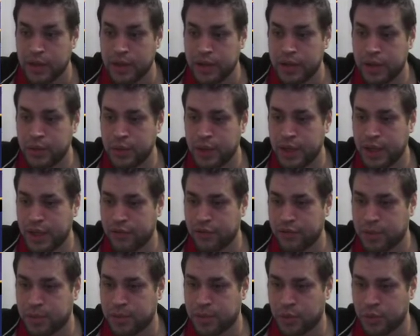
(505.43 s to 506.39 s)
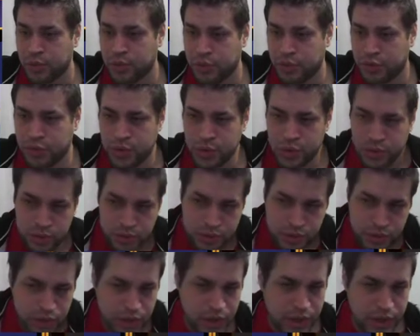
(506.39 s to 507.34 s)
Then we have the Bronze Scroll.
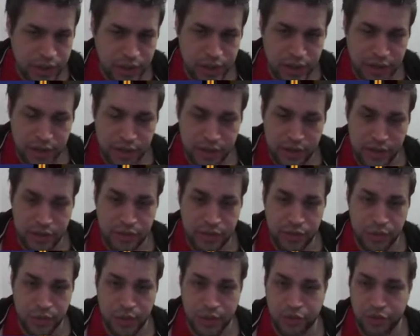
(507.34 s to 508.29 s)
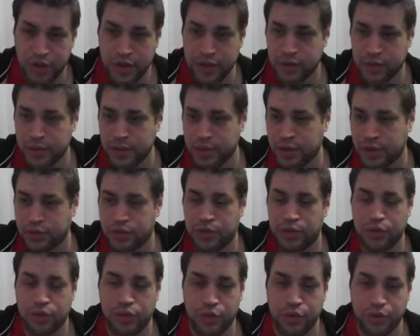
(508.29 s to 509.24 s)
You can get it if you are a veteran, if
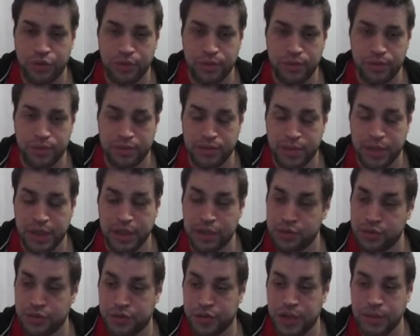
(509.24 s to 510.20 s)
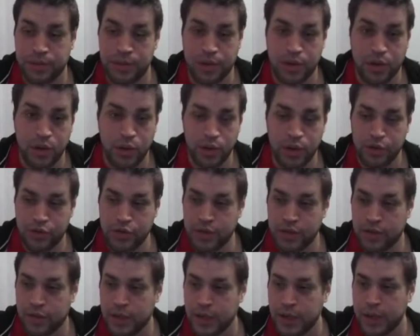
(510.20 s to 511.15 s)
you are planning to farm the whole
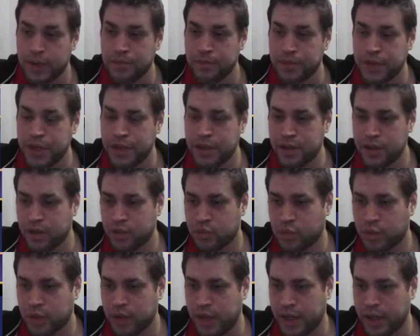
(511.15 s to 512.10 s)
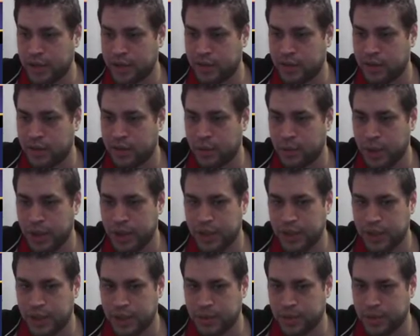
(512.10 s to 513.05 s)
event and this one has the
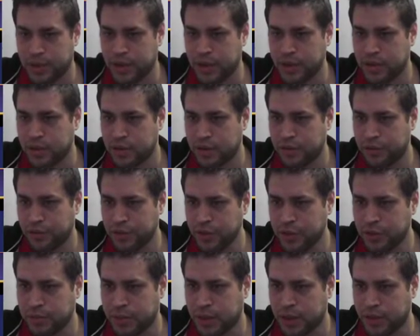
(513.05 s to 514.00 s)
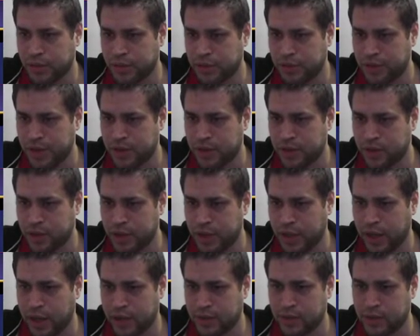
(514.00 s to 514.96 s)
Awakening Ember. The, the first part of the event only
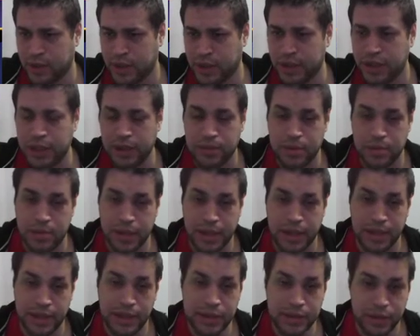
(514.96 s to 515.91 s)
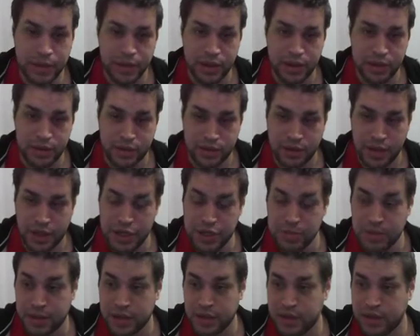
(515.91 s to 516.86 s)
has Awakening Ember by clearing on
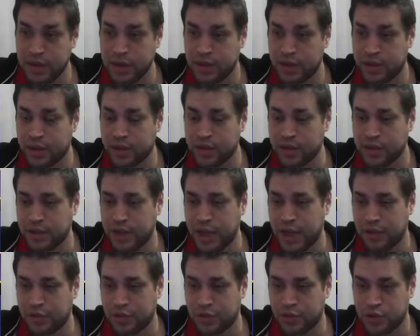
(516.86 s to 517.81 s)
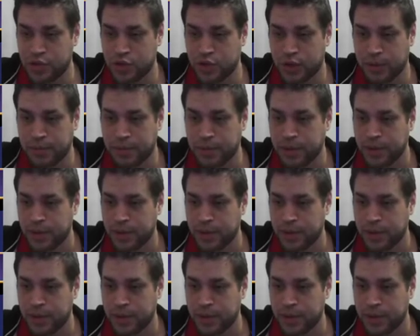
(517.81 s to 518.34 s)
stage, but it doesn't have from the shop.